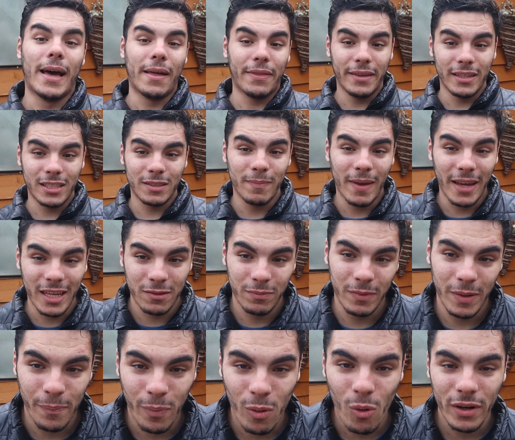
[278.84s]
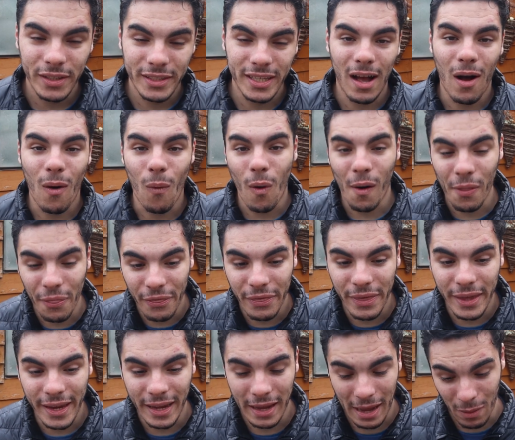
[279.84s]
Now this makes me point out one
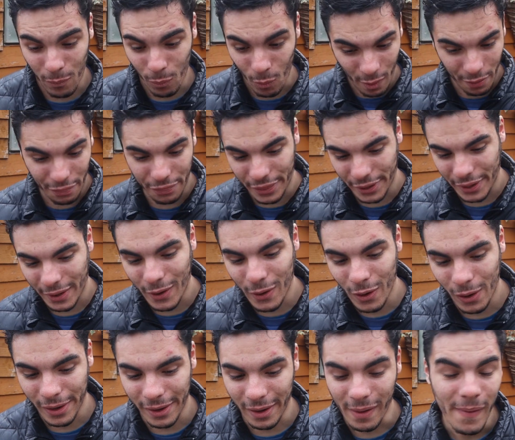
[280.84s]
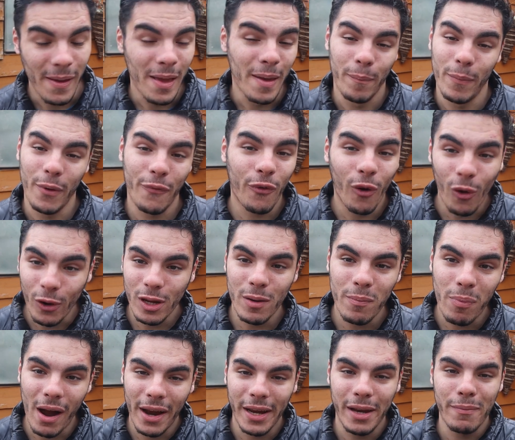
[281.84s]
thing and one thing only. Before you
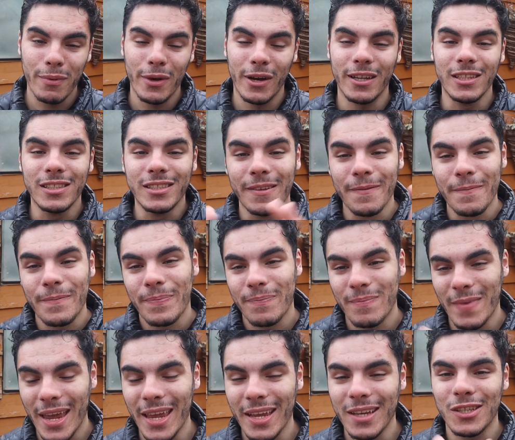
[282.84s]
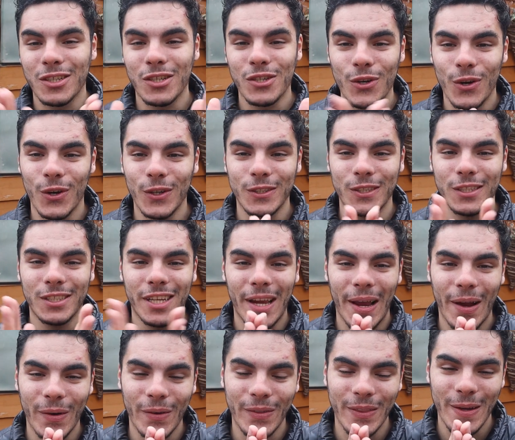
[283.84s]
buy your birds, make sure to
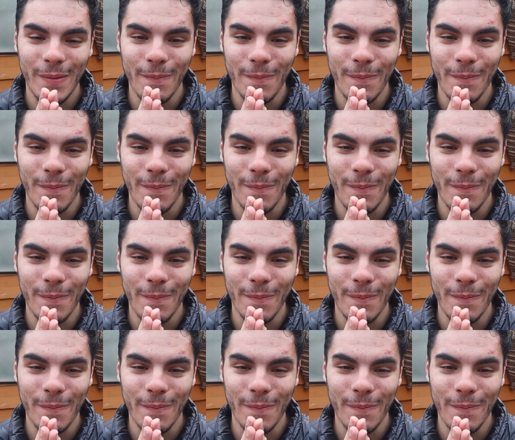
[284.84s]
check on